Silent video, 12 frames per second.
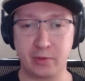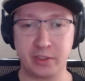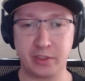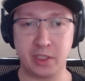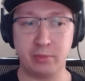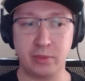For
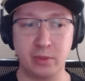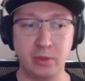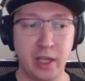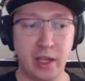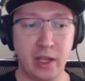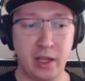example,
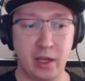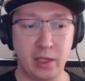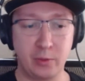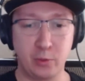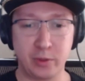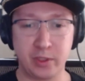
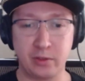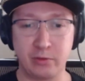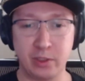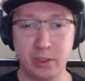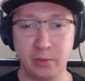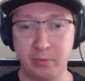it was a
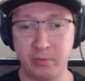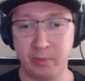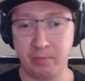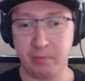real